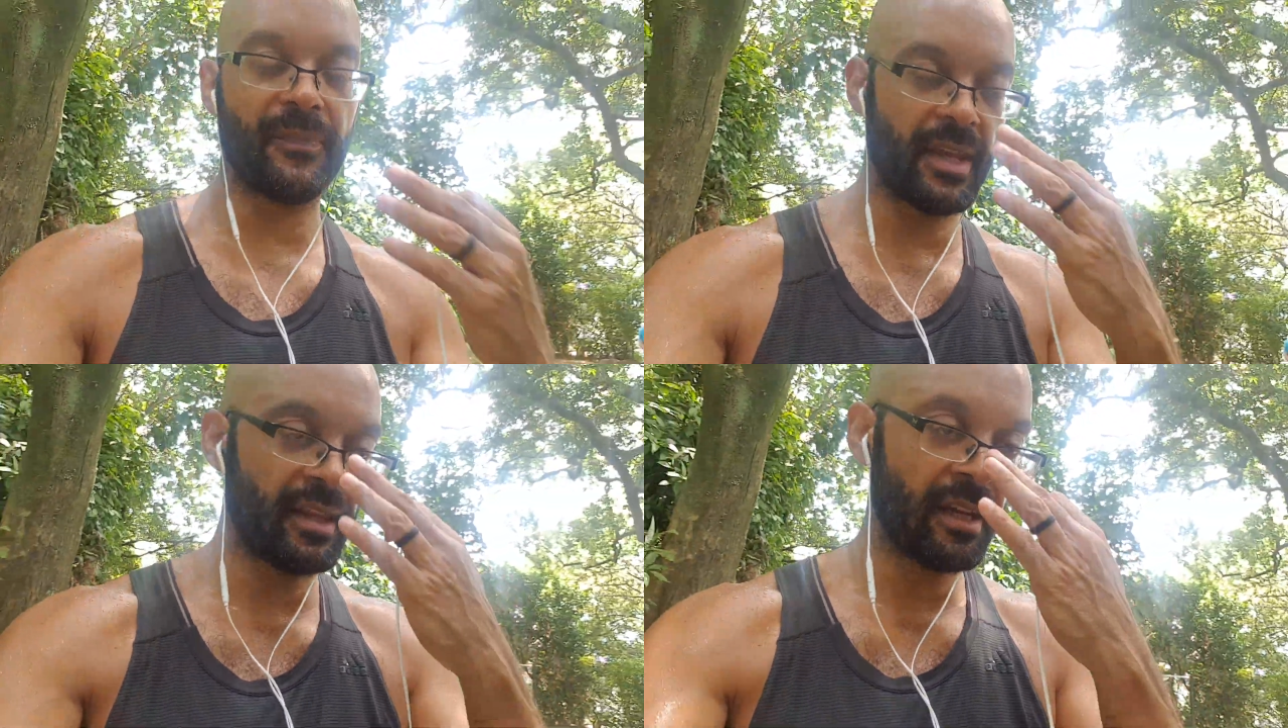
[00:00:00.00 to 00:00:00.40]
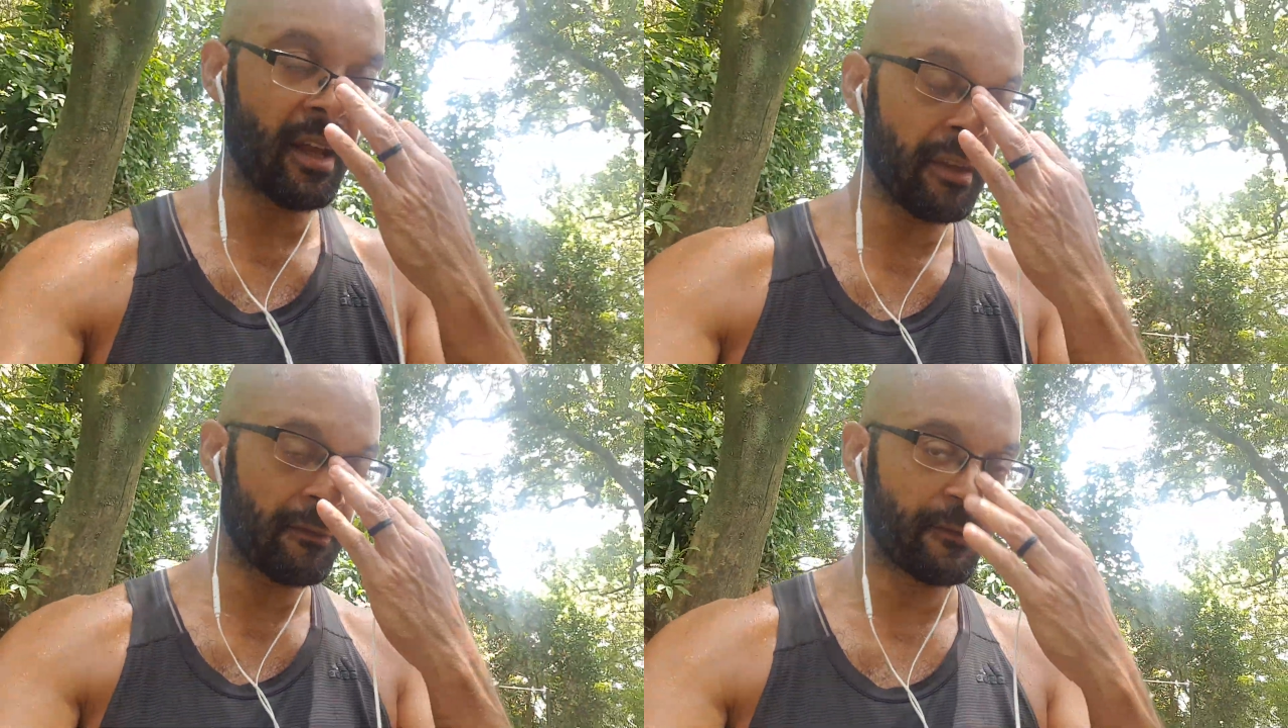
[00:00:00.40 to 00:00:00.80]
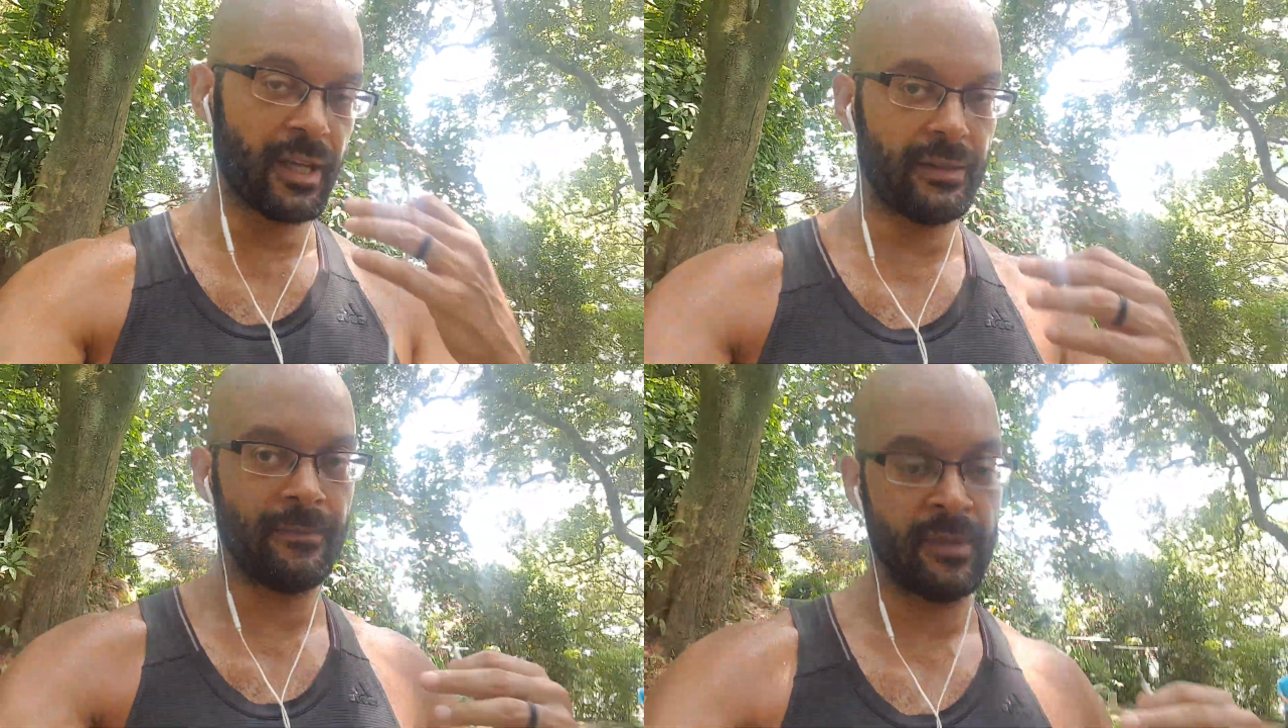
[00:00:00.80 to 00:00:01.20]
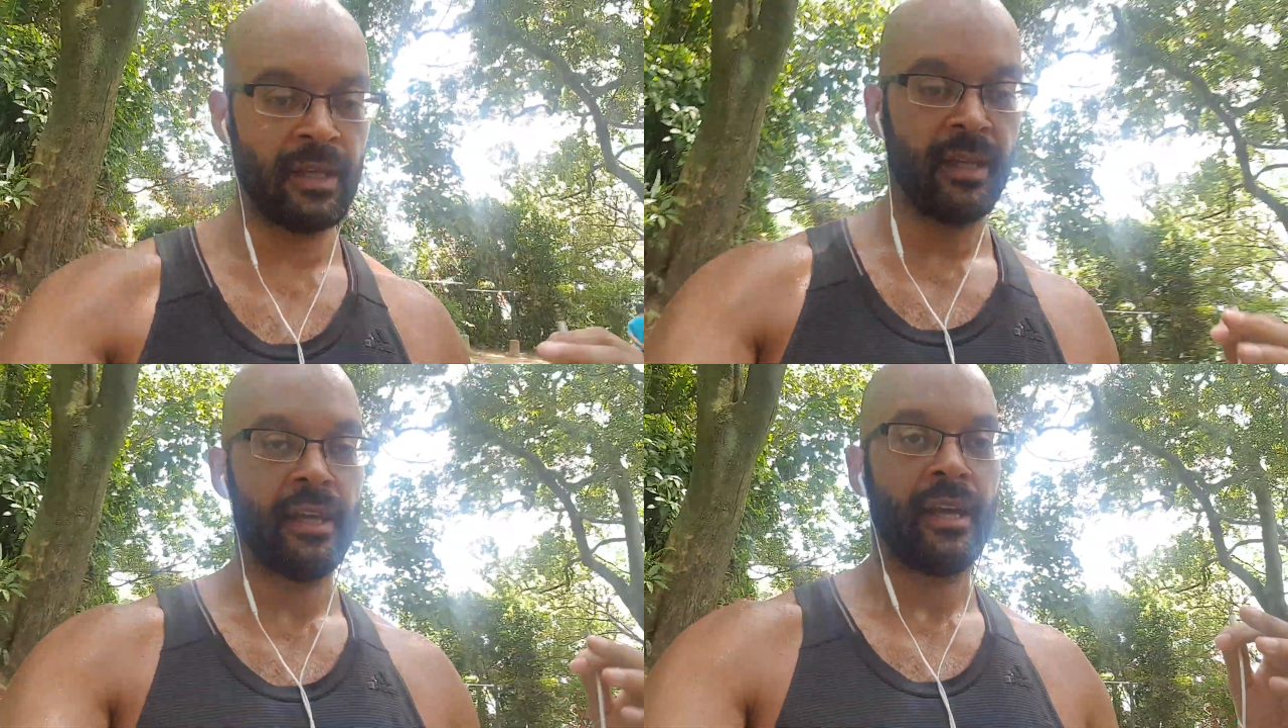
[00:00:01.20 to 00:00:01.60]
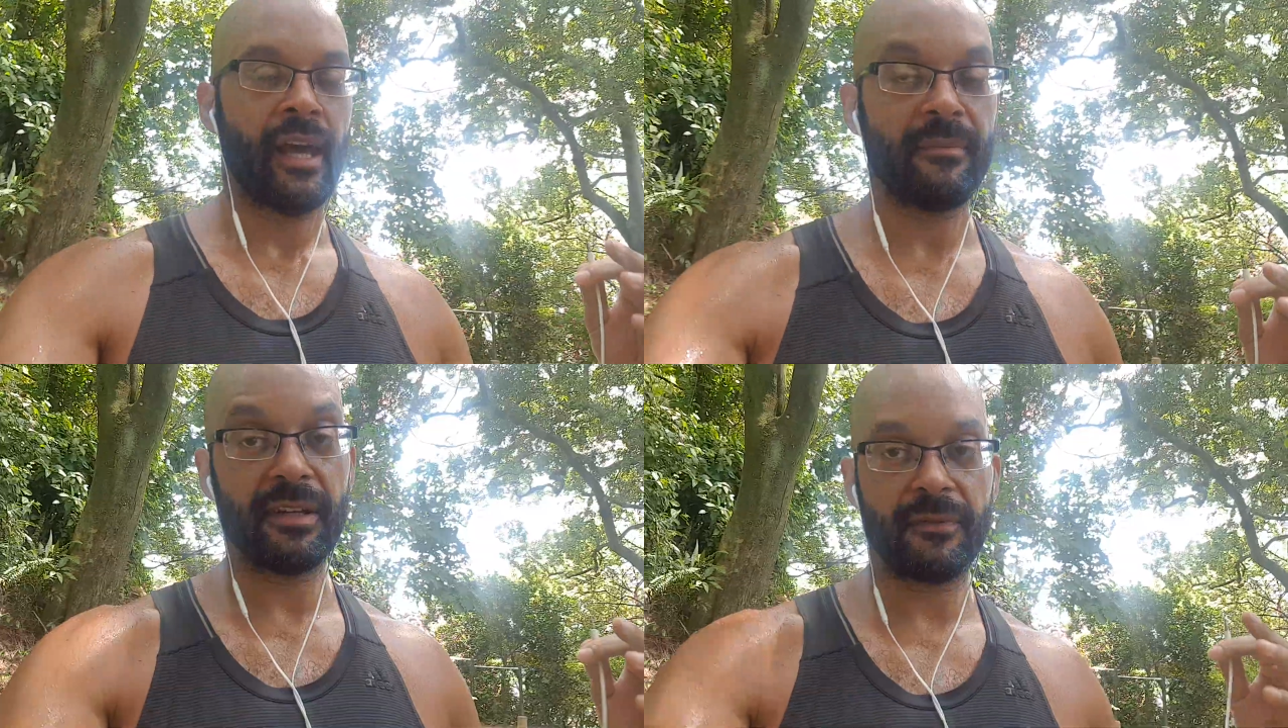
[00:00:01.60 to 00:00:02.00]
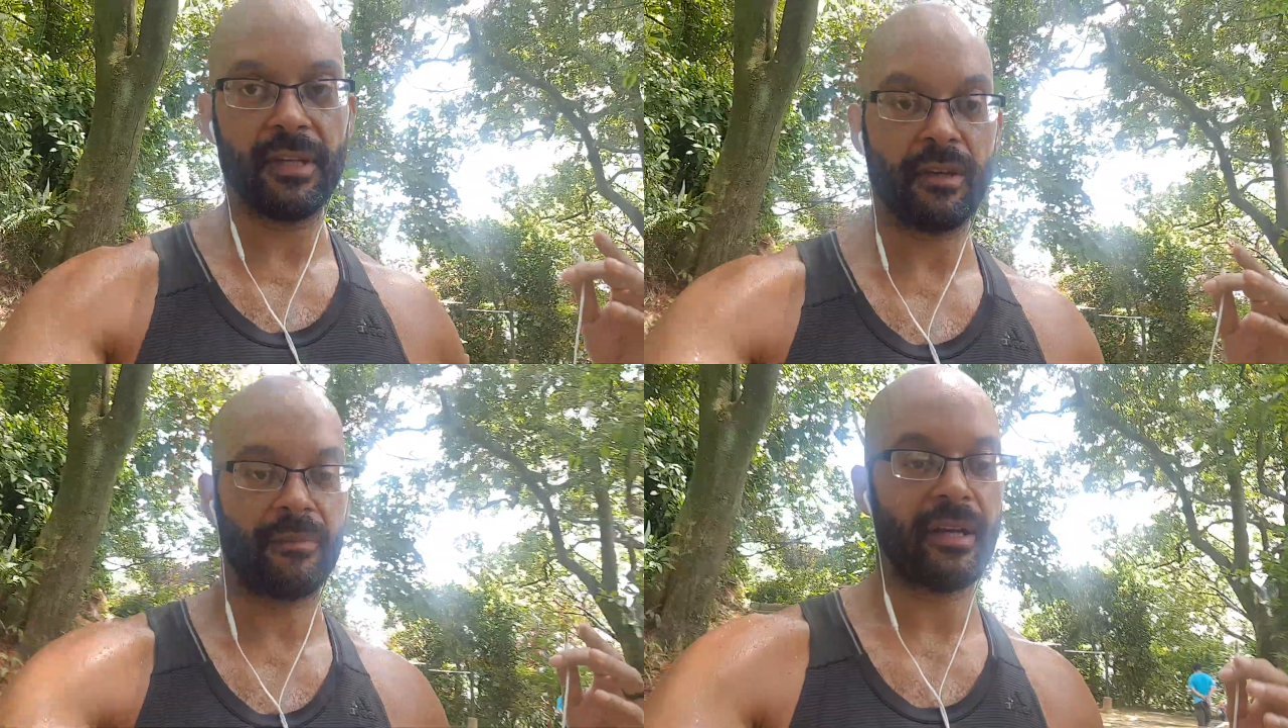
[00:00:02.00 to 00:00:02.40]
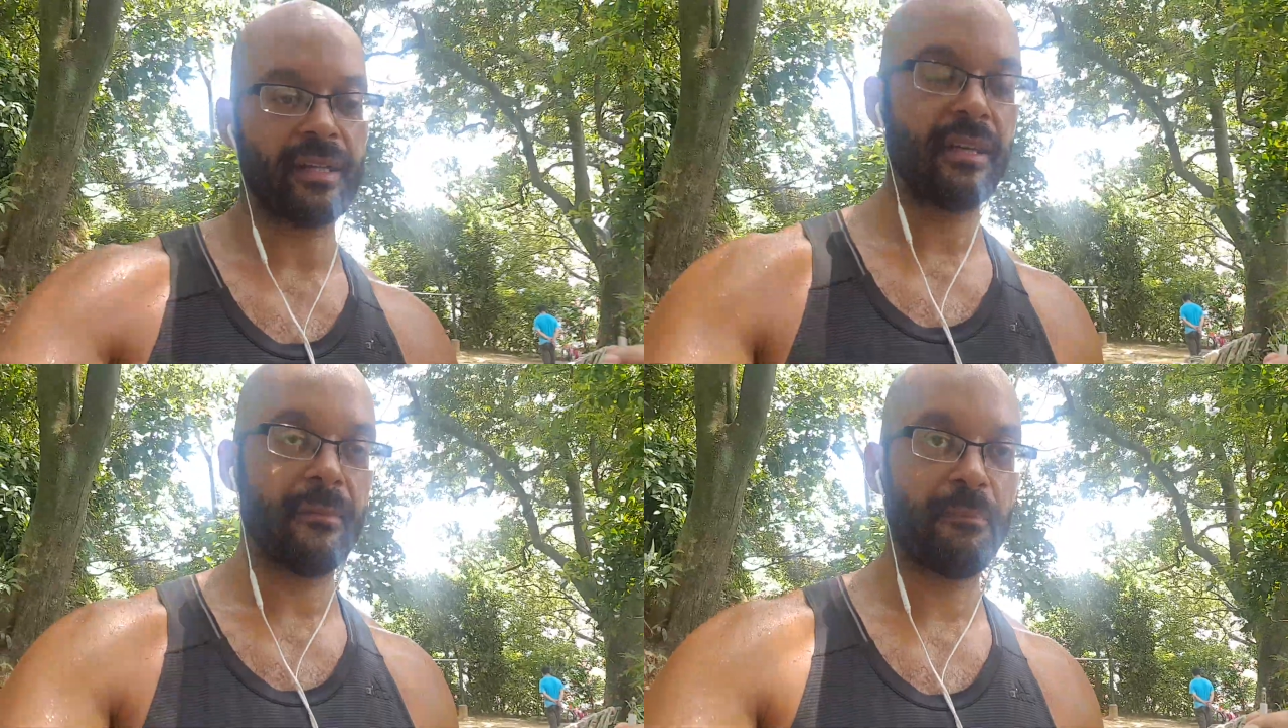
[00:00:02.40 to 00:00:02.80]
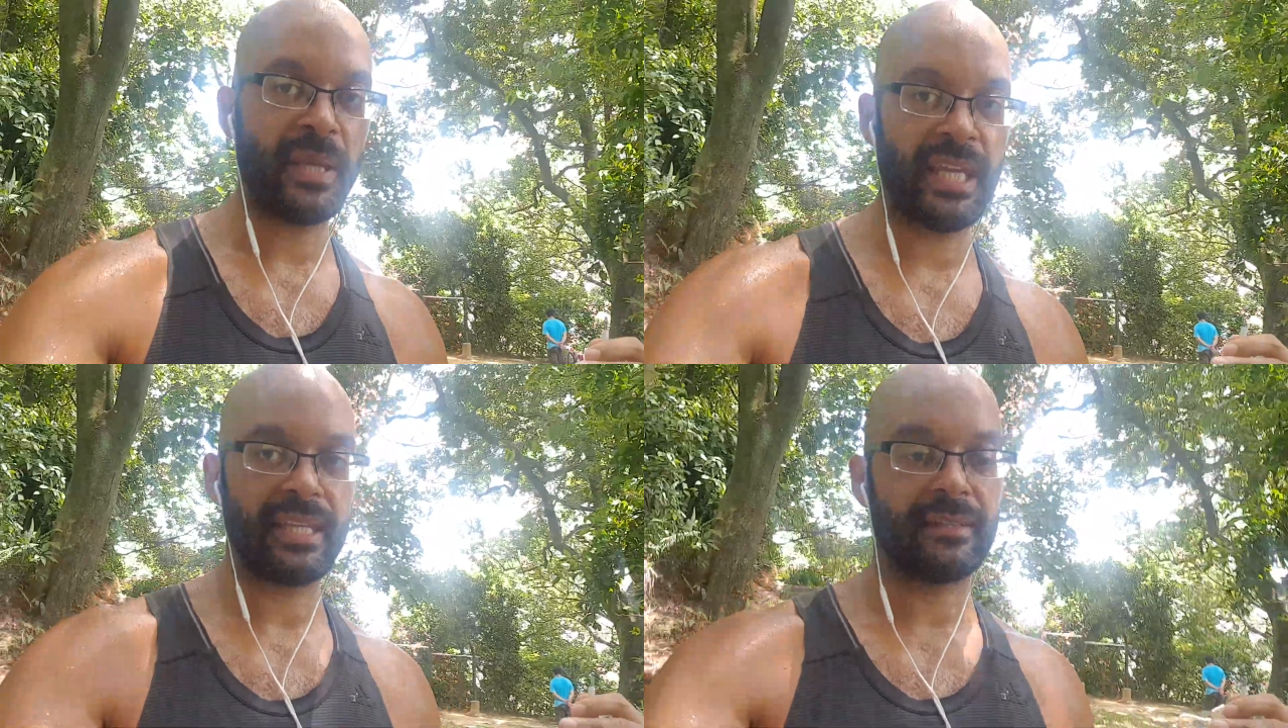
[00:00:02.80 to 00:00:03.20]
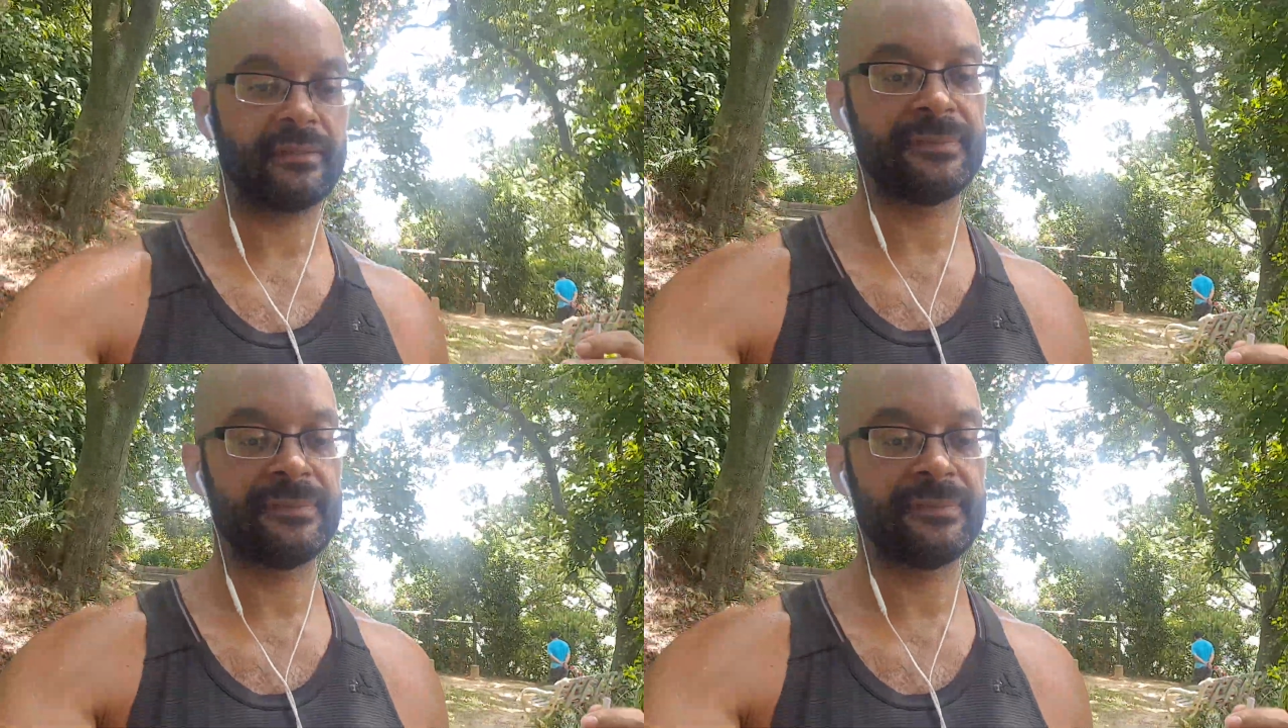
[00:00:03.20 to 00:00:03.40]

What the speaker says: And then another friend, I made a video about him, Pitt,